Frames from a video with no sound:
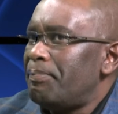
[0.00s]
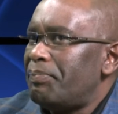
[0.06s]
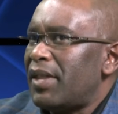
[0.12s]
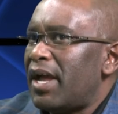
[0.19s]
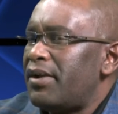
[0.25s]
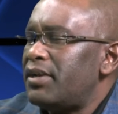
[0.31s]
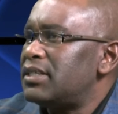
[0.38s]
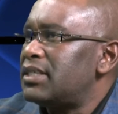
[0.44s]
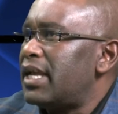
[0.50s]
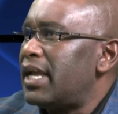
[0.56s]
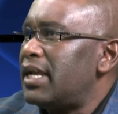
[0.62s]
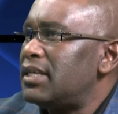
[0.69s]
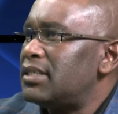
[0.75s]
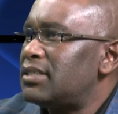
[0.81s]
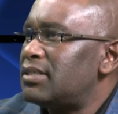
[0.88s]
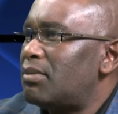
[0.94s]
Now he
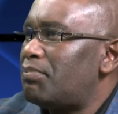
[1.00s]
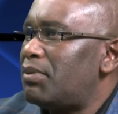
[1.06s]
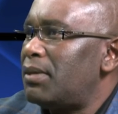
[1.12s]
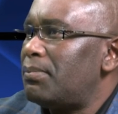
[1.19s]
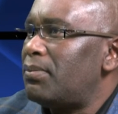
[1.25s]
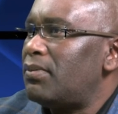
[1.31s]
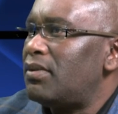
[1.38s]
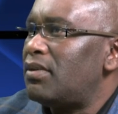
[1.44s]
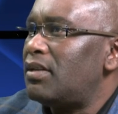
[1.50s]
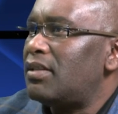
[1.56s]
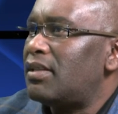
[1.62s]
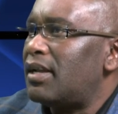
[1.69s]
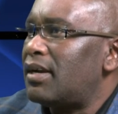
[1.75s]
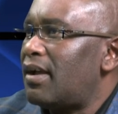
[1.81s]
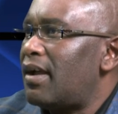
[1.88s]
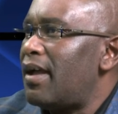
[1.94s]
says people
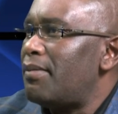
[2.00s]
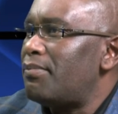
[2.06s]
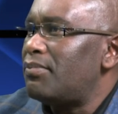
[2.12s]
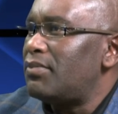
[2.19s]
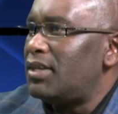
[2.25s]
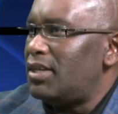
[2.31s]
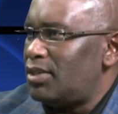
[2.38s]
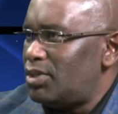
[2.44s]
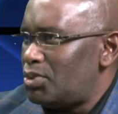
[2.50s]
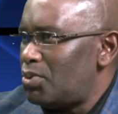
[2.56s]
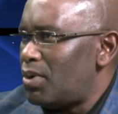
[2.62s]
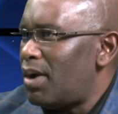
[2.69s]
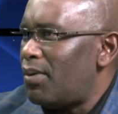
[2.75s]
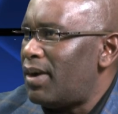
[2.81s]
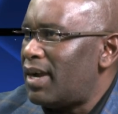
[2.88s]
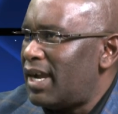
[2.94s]
that come into
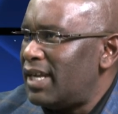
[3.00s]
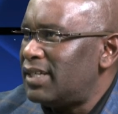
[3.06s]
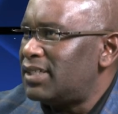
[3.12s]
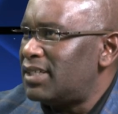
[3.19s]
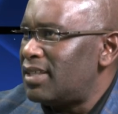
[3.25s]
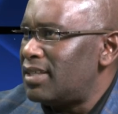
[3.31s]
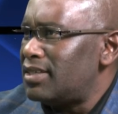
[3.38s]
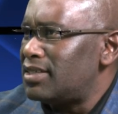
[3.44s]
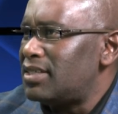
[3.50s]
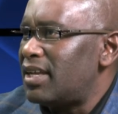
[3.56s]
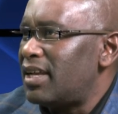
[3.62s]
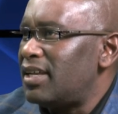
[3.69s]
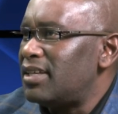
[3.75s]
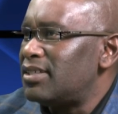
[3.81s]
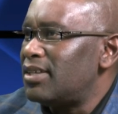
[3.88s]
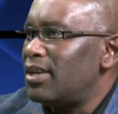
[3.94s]
our country these
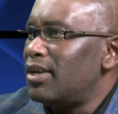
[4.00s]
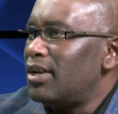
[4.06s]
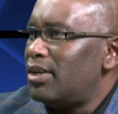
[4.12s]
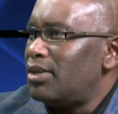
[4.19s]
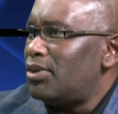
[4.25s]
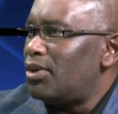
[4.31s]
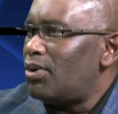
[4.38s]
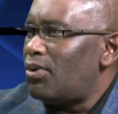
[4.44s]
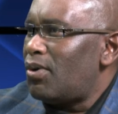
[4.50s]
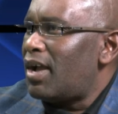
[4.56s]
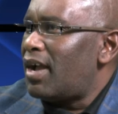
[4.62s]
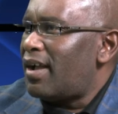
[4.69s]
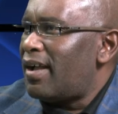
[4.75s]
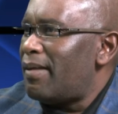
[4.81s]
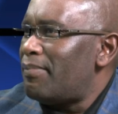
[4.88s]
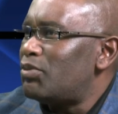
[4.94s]
days no longer
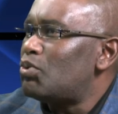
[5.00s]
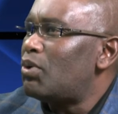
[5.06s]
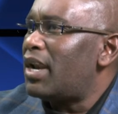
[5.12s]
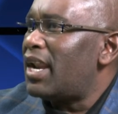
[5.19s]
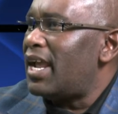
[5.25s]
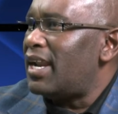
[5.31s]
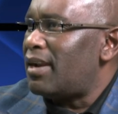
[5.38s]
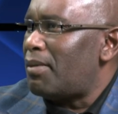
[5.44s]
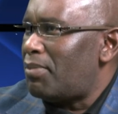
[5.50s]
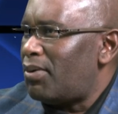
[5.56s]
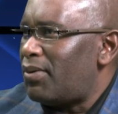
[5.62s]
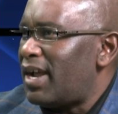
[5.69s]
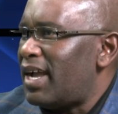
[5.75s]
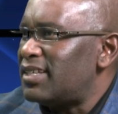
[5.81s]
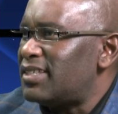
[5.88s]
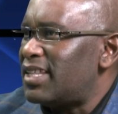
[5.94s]
come to learn about
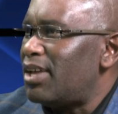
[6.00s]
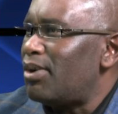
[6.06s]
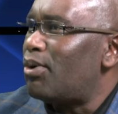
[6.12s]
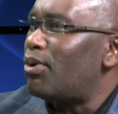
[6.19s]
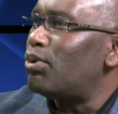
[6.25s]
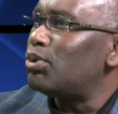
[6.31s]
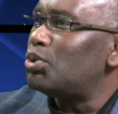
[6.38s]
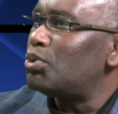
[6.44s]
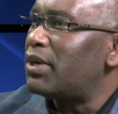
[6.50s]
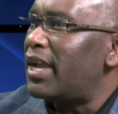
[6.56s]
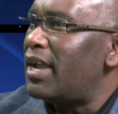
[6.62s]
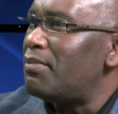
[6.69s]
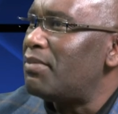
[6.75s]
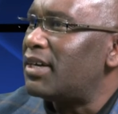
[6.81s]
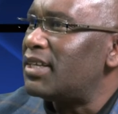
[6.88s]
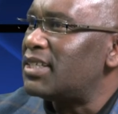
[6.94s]
us. They go to
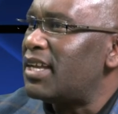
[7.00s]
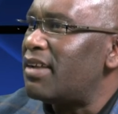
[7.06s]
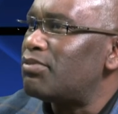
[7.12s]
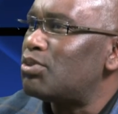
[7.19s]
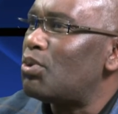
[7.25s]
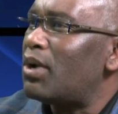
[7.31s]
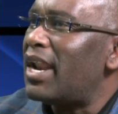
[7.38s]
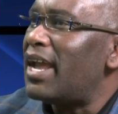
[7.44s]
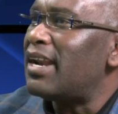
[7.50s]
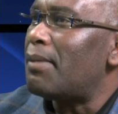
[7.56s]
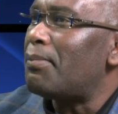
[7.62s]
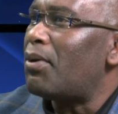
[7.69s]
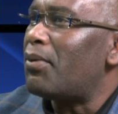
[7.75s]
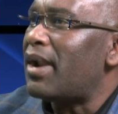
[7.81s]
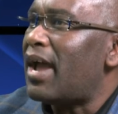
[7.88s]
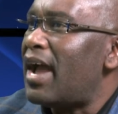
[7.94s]
game reserves to learn
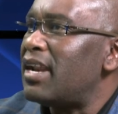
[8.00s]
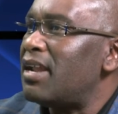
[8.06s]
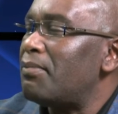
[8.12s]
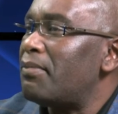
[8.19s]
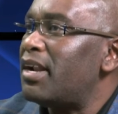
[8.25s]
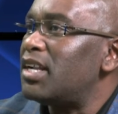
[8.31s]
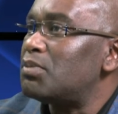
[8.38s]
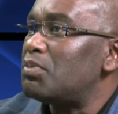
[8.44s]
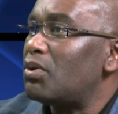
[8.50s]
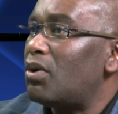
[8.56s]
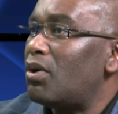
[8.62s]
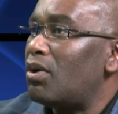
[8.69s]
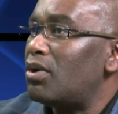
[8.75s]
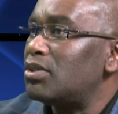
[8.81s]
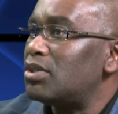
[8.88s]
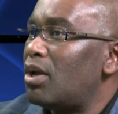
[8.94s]
about animals
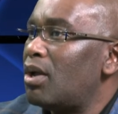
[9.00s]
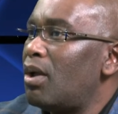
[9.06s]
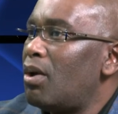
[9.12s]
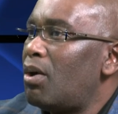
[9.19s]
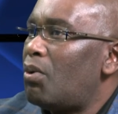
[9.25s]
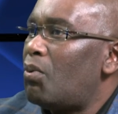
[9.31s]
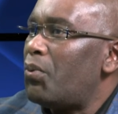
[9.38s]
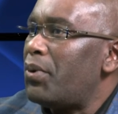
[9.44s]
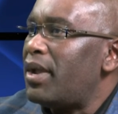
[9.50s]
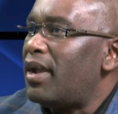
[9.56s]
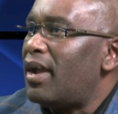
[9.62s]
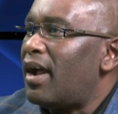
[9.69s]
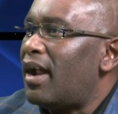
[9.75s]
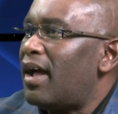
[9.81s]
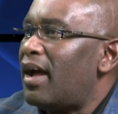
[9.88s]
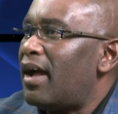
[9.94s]
because we
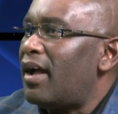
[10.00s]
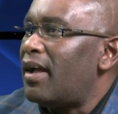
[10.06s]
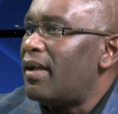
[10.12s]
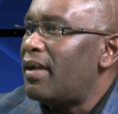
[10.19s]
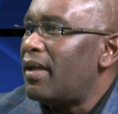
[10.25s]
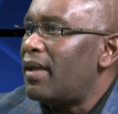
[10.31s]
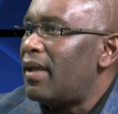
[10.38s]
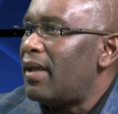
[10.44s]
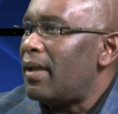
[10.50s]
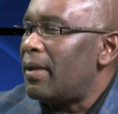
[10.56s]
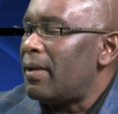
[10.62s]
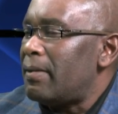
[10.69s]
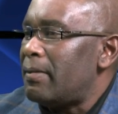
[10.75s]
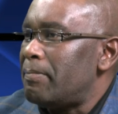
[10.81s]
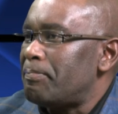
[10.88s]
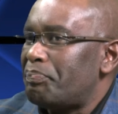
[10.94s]
are
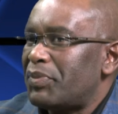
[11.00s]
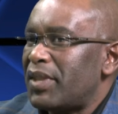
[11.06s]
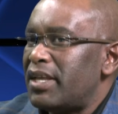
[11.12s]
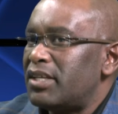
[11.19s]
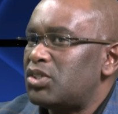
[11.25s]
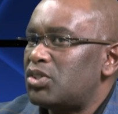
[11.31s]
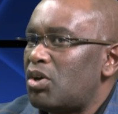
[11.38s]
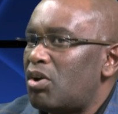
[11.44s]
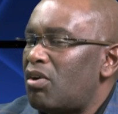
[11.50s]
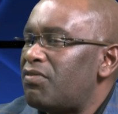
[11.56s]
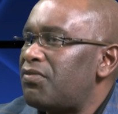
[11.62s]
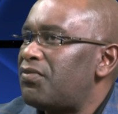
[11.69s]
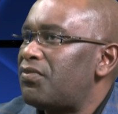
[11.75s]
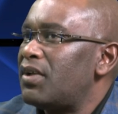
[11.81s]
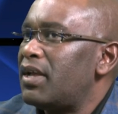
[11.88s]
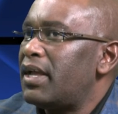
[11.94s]
a sort
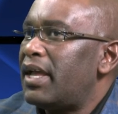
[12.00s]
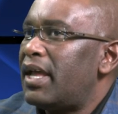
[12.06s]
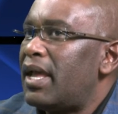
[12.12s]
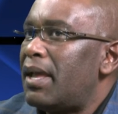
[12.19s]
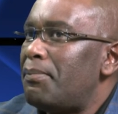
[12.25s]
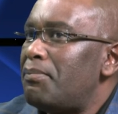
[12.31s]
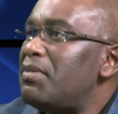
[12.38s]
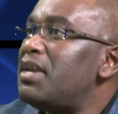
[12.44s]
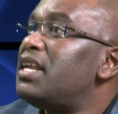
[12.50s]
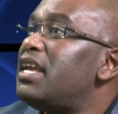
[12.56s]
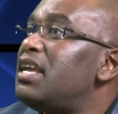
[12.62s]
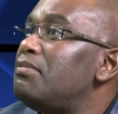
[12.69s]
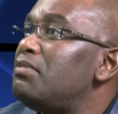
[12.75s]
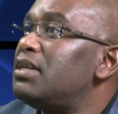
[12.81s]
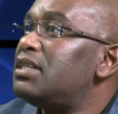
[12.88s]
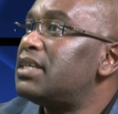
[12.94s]
of
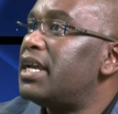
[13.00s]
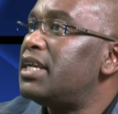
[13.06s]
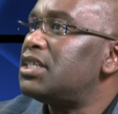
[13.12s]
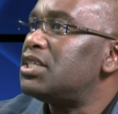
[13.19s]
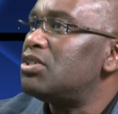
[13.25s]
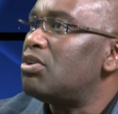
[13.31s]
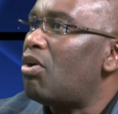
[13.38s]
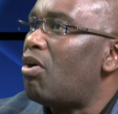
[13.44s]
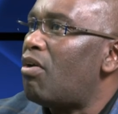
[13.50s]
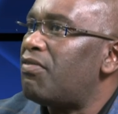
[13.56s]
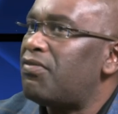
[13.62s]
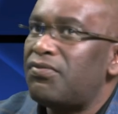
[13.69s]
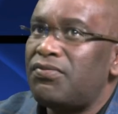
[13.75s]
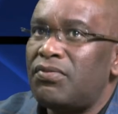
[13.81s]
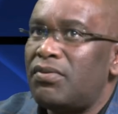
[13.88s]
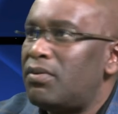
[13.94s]
imitation
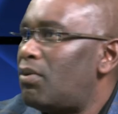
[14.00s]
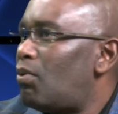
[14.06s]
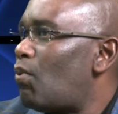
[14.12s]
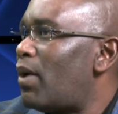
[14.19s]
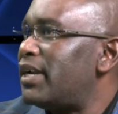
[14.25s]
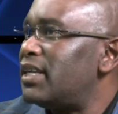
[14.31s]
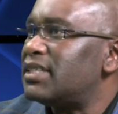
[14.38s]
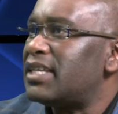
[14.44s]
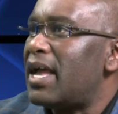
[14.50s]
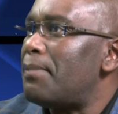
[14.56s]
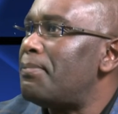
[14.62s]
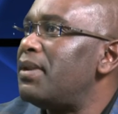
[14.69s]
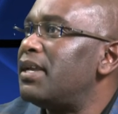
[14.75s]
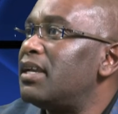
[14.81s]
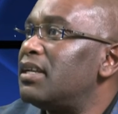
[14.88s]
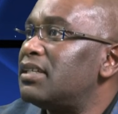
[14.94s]
of what is
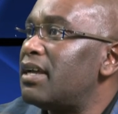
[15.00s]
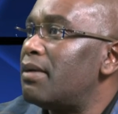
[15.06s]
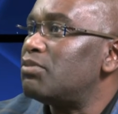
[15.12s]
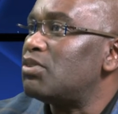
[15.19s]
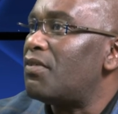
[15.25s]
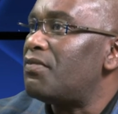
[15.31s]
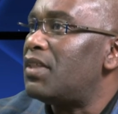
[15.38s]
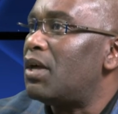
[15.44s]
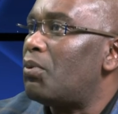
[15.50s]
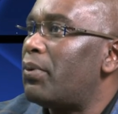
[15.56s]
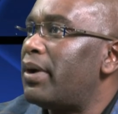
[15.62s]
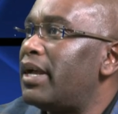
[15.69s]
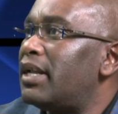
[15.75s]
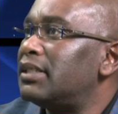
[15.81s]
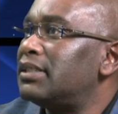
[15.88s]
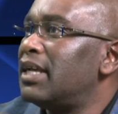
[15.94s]
happening in terms of the
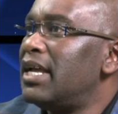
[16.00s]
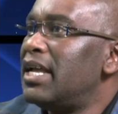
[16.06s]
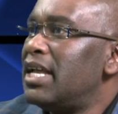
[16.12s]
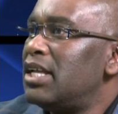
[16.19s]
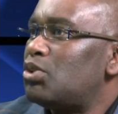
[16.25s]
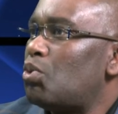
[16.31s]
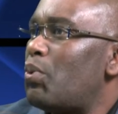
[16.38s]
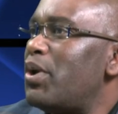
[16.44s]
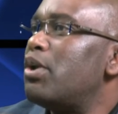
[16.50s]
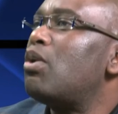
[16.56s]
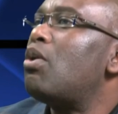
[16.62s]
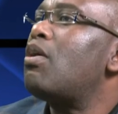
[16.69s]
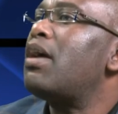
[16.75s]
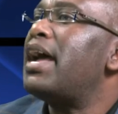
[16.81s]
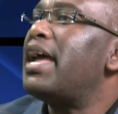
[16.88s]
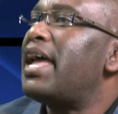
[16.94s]
world. So we no
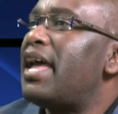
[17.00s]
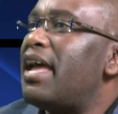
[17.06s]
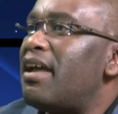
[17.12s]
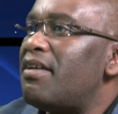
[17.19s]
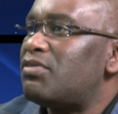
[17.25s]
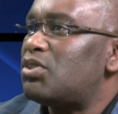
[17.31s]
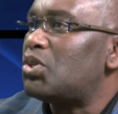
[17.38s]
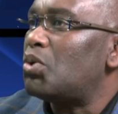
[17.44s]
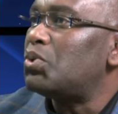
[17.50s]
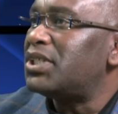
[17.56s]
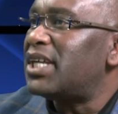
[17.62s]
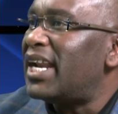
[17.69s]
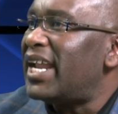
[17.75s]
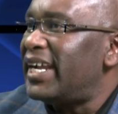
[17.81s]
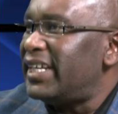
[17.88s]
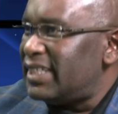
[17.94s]
longer have
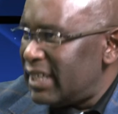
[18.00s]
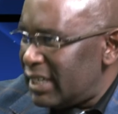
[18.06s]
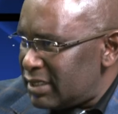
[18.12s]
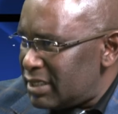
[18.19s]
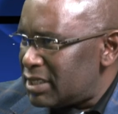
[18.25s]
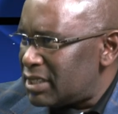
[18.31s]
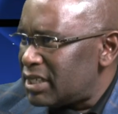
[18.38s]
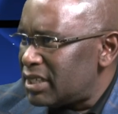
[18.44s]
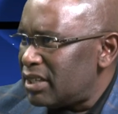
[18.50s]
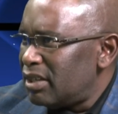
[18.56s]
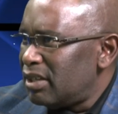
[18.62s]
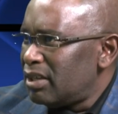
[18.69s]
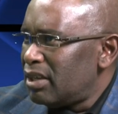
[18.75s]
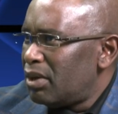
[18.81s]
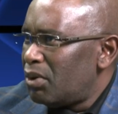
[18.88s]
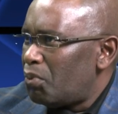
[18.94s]
social identity.
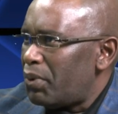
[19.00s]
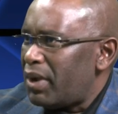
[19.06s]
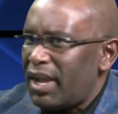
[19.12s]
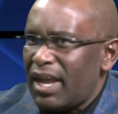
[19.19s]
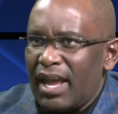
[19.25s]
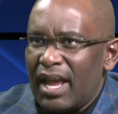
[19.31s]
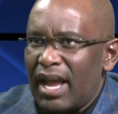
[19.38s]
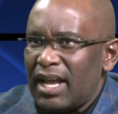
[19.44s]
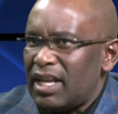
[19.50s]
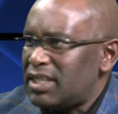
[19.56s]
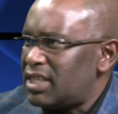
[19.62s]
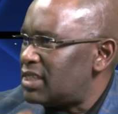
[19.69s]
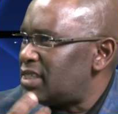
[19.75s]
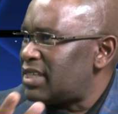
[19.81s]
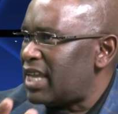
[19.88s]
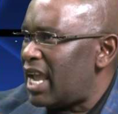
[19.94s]
We are the
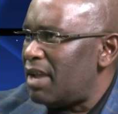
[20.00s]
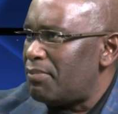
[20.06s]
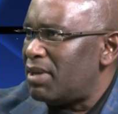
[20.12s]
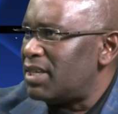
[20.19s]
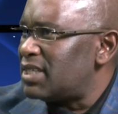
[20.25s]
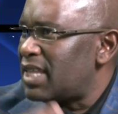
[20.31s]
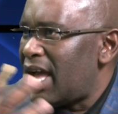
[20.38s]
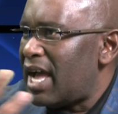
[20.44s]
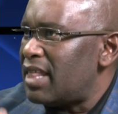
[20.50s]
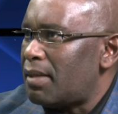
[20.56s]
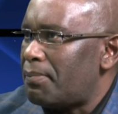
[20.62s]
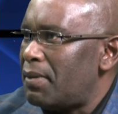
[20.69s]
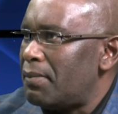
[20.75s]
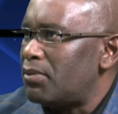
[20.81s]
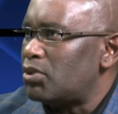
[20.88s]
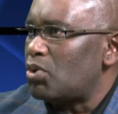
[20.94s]
same as the other
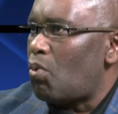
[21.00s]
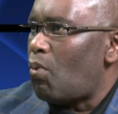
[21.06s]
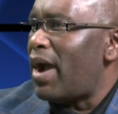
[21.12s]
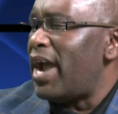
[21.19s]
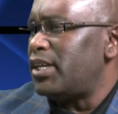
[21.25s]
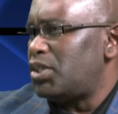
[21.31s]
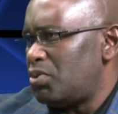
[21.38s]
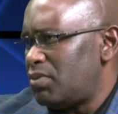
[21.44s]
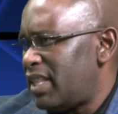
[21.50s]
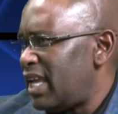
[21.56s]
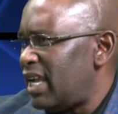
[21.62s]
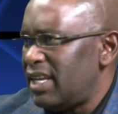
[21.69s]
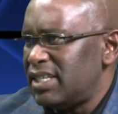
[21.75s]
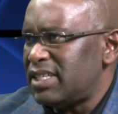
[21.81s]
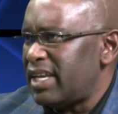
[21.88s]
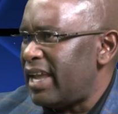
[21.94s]
people, so why should
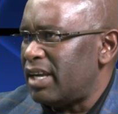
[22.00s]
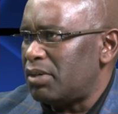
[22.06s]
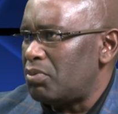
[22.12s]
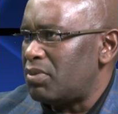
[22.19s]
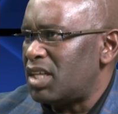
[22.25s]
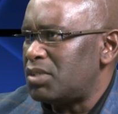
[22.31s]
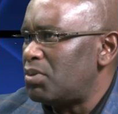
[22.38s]
they interact with us?